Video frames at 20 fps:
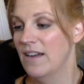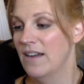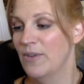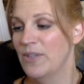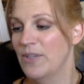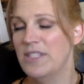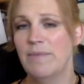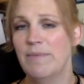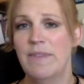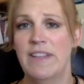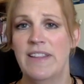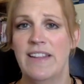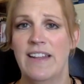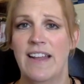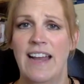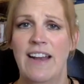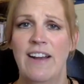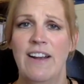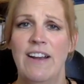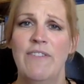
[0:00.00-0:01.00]
What's something that
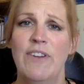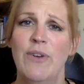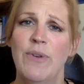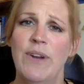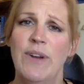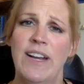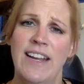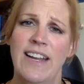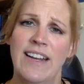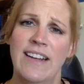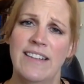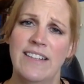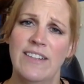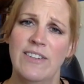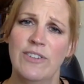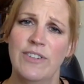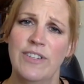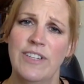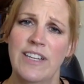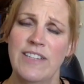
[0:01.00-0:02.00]
I don't even know what an
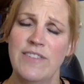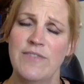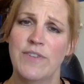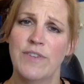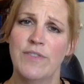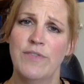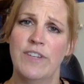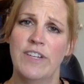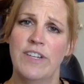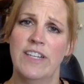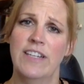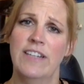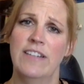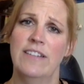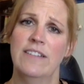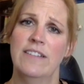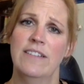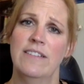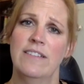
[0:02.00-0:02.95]
analytical does for fun.